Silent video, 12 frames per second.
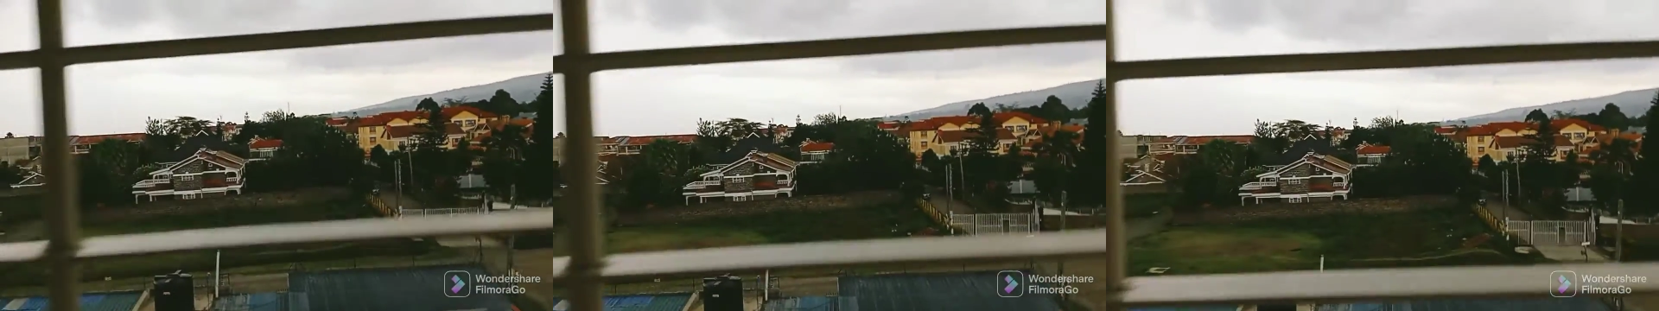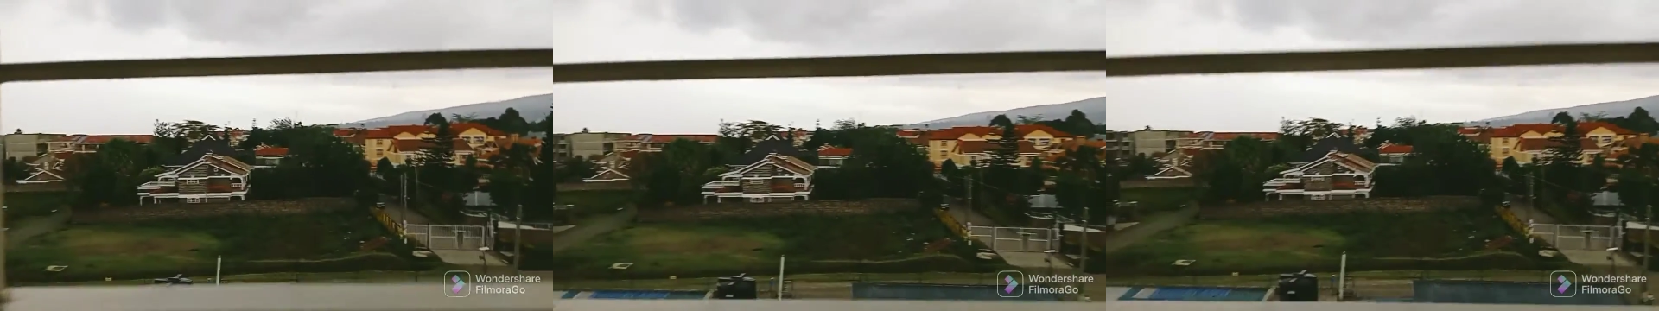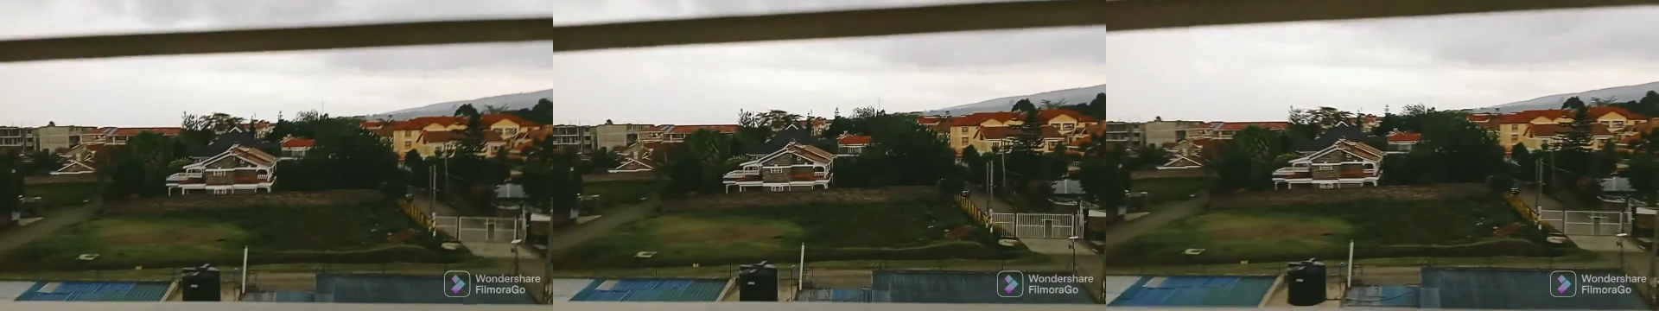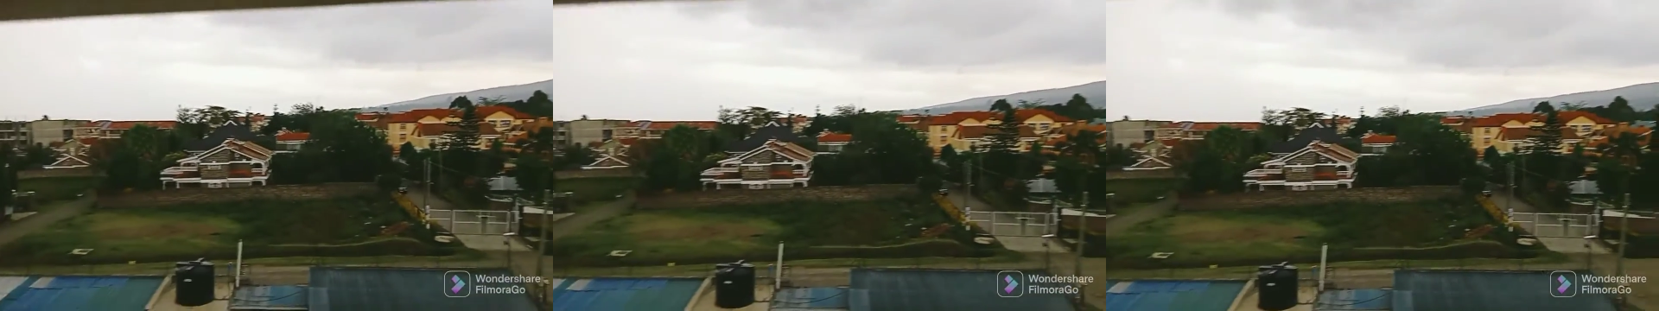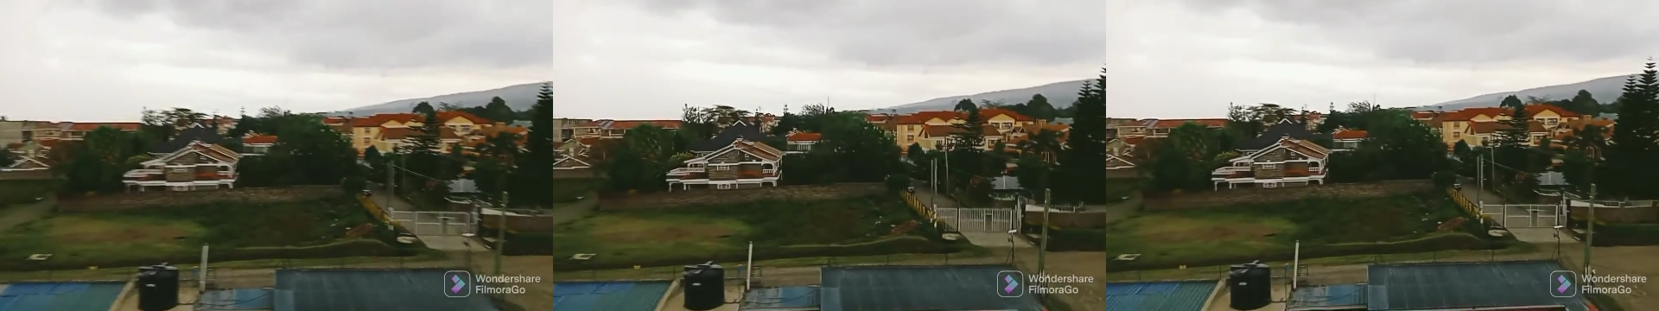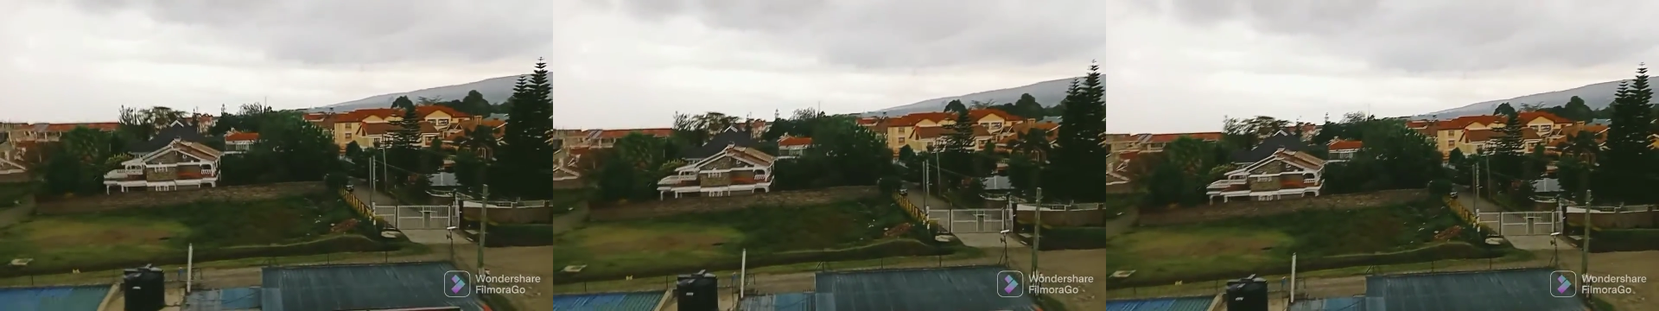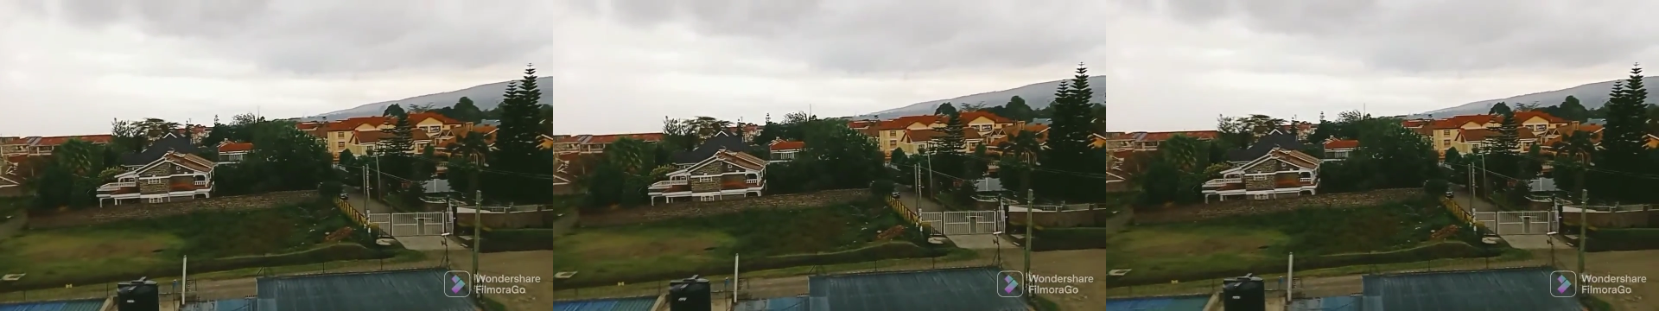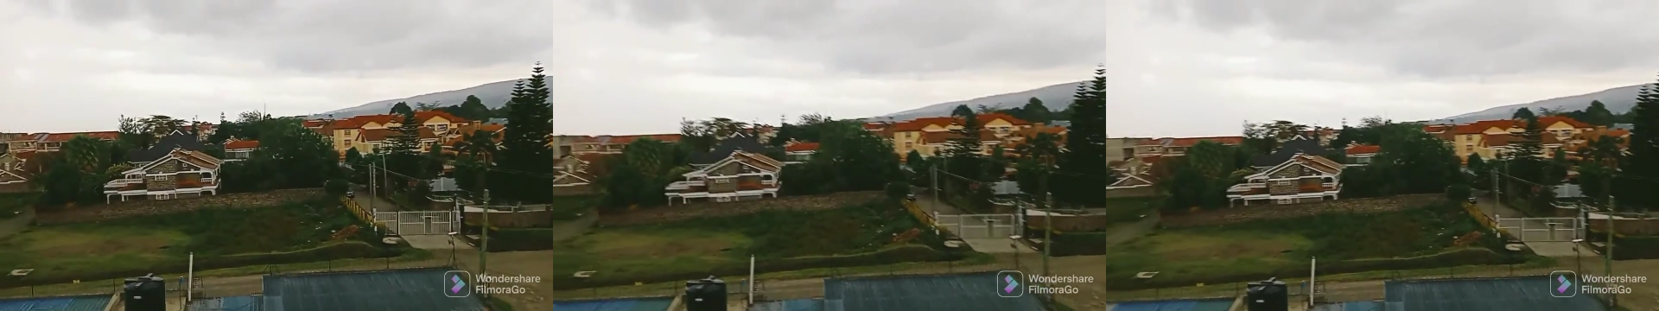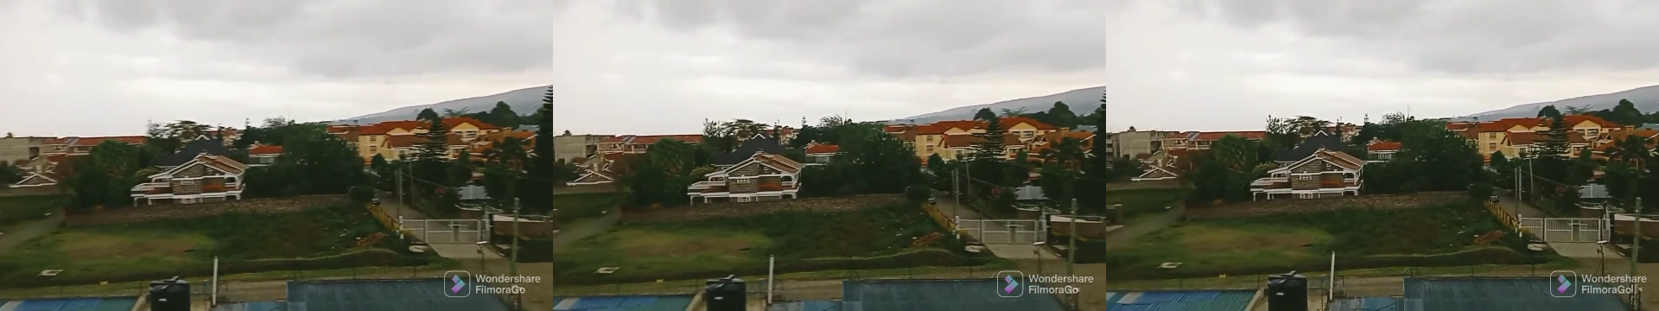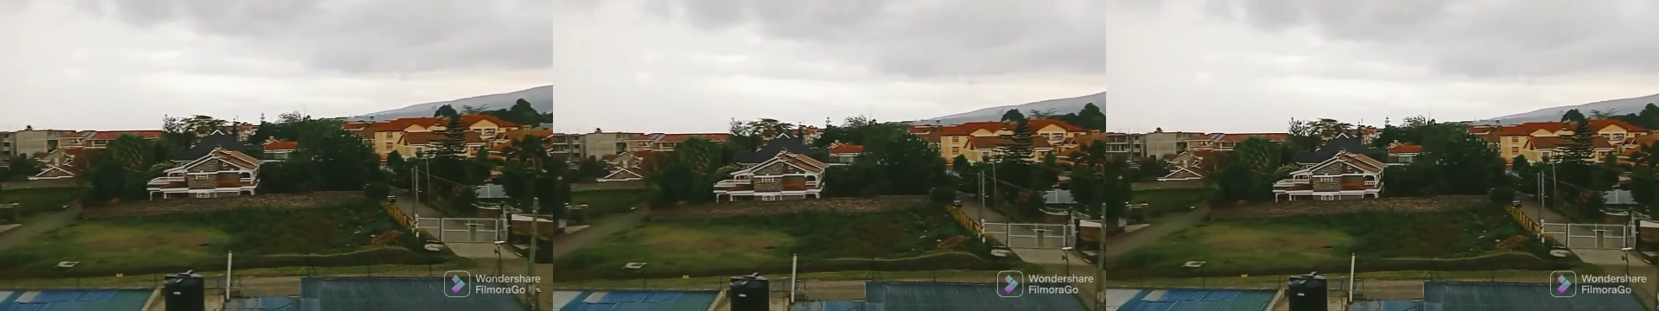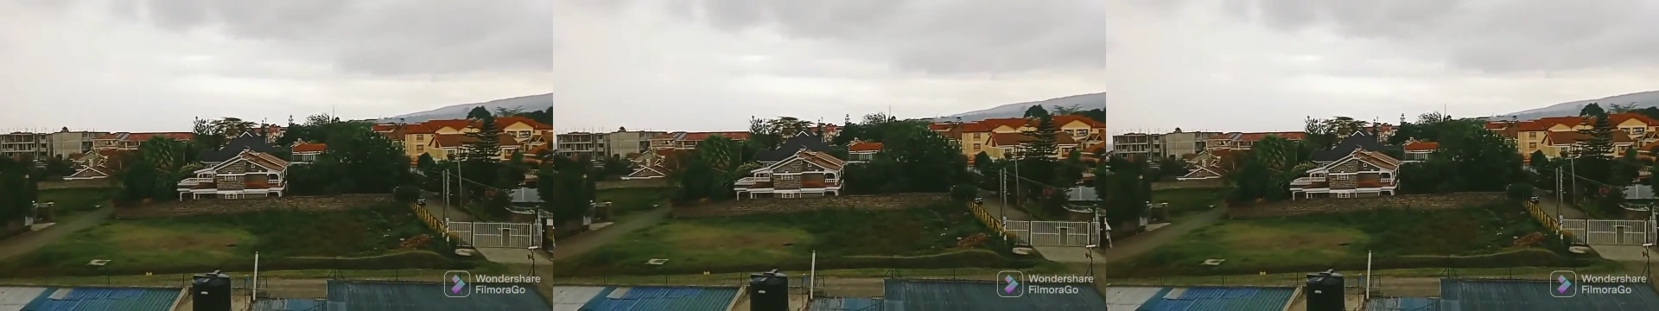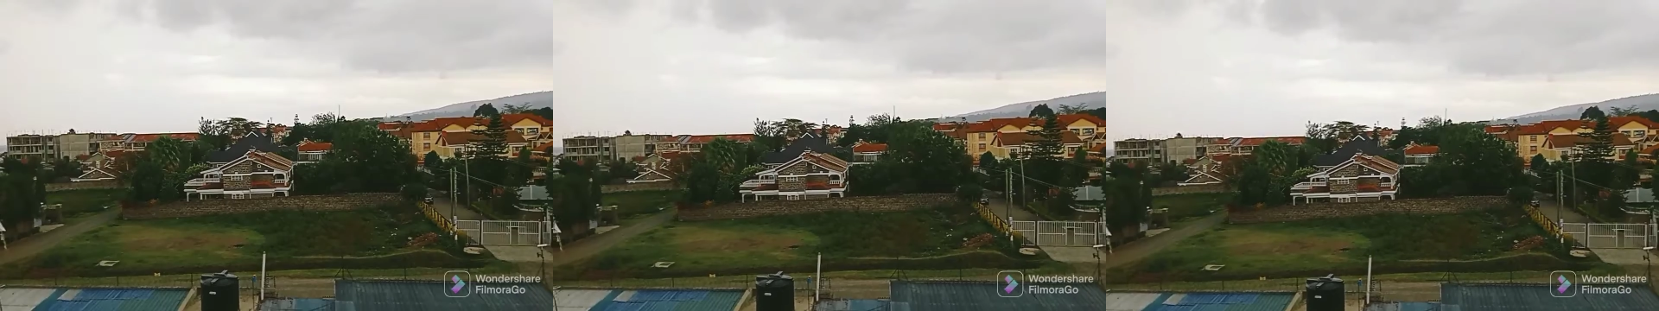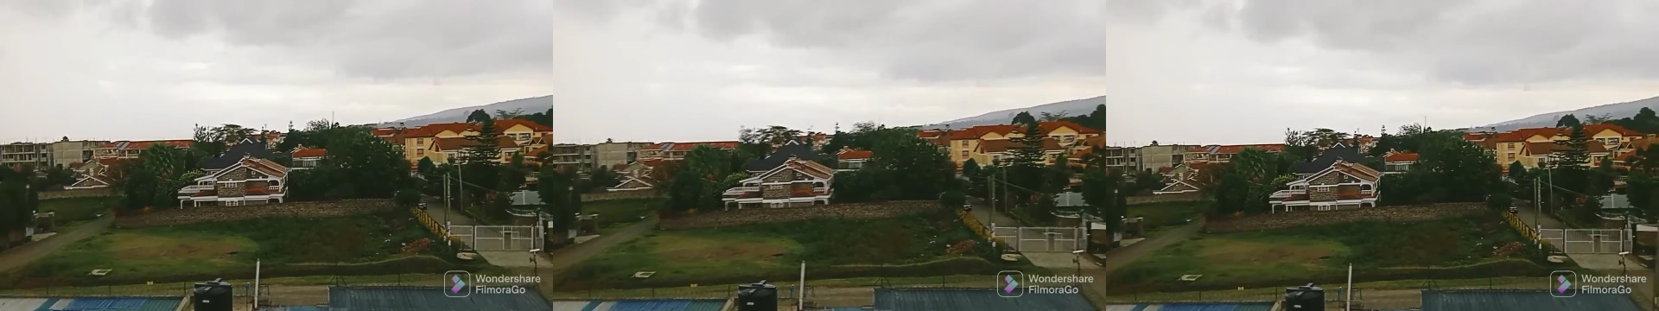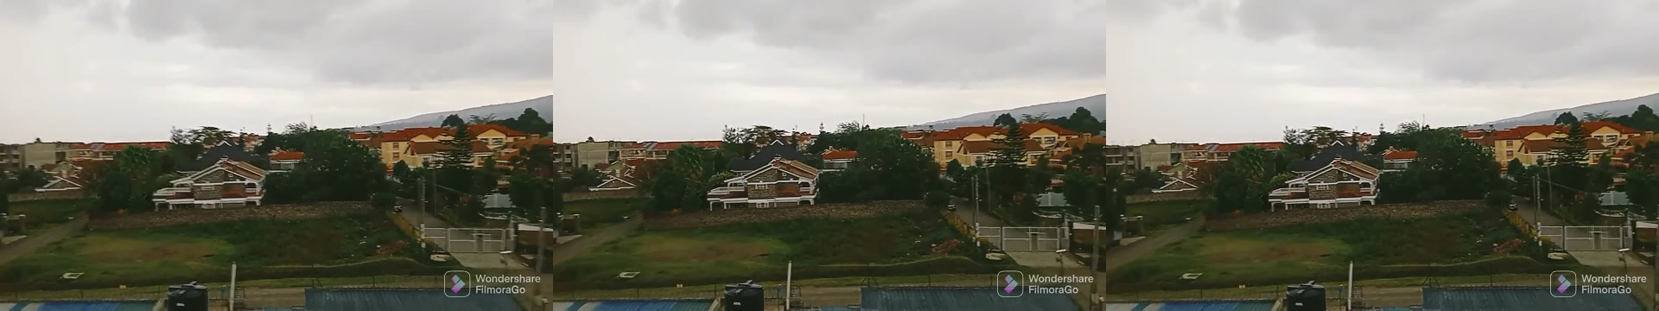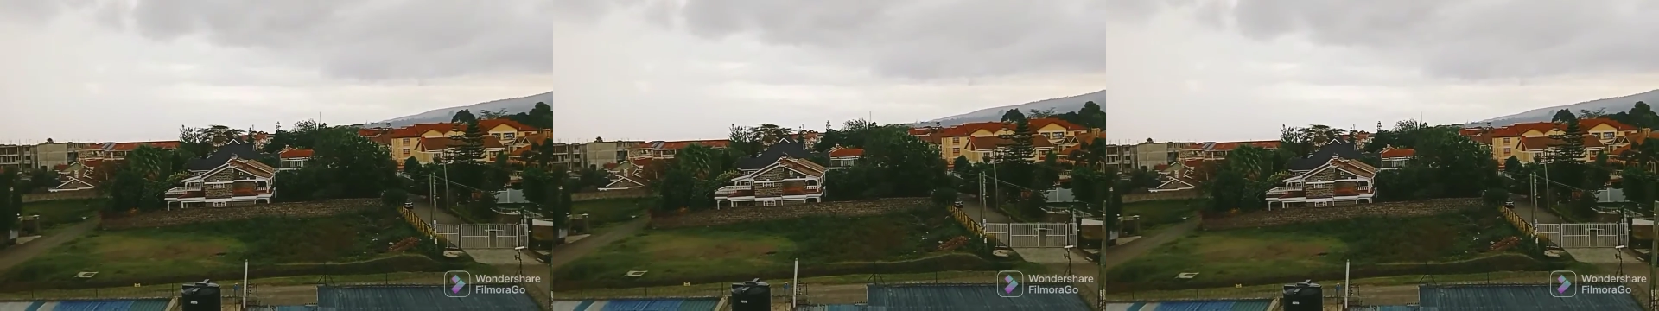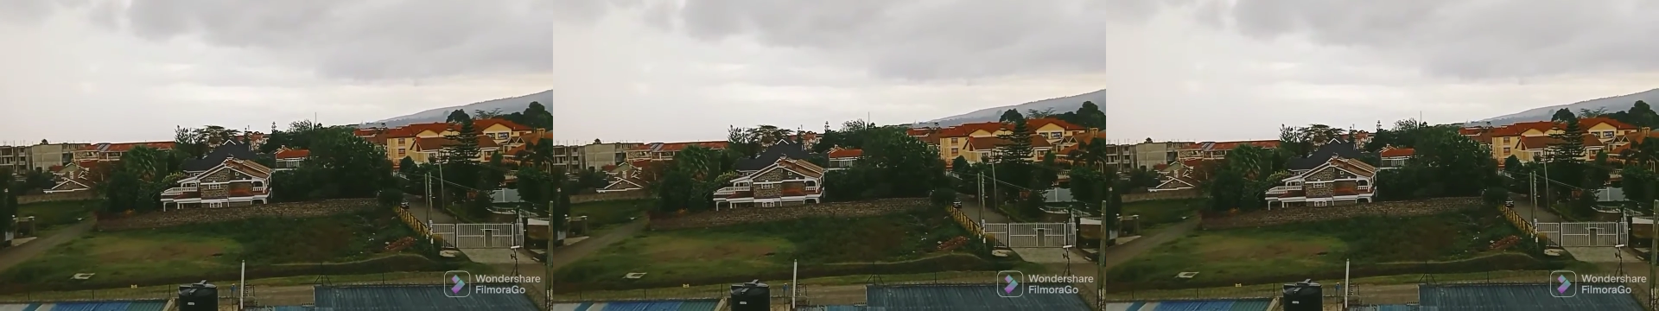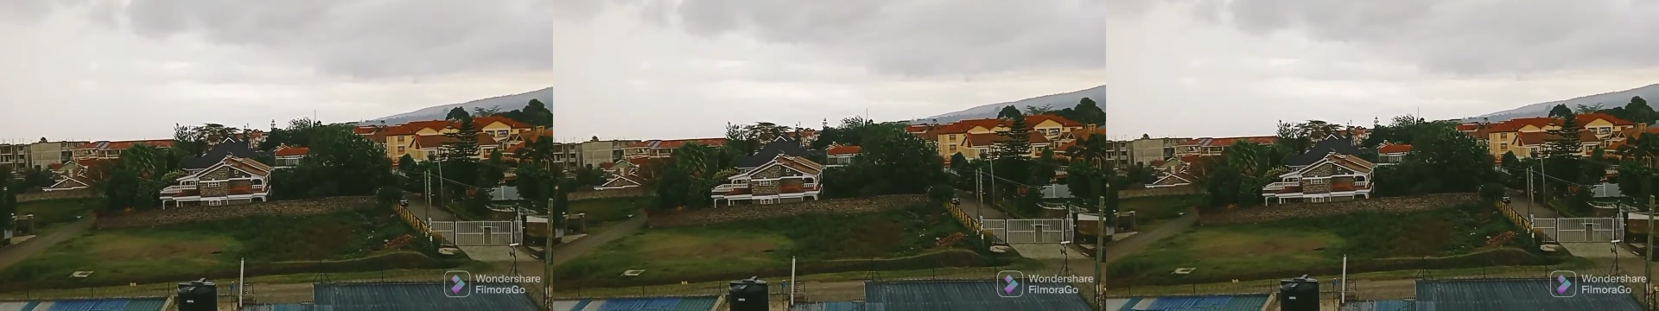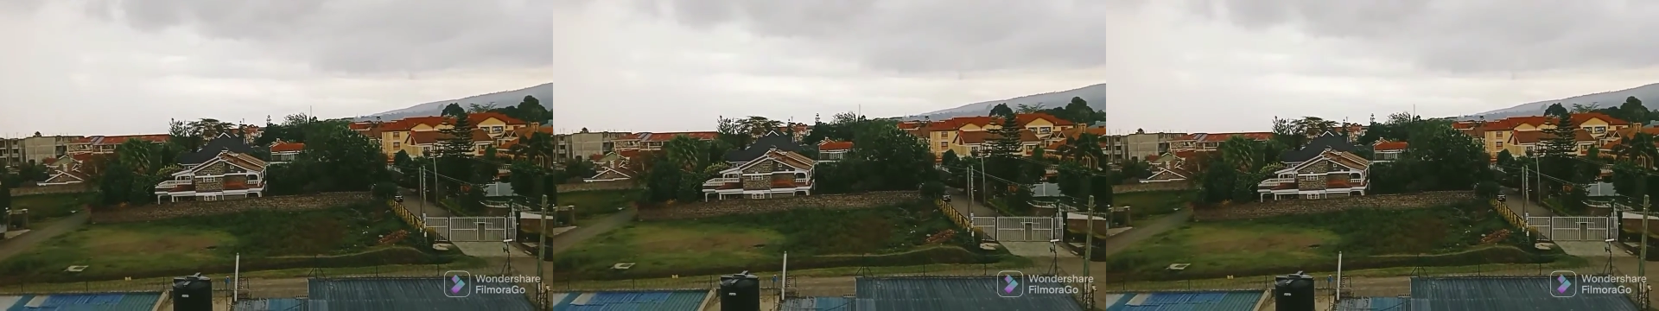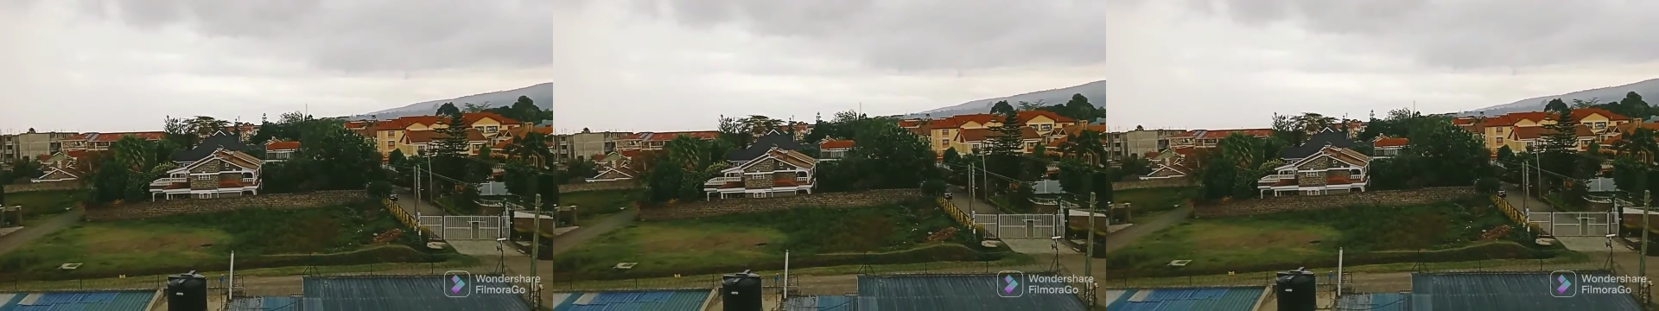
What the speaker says: No face is visible, so there are no lips to read.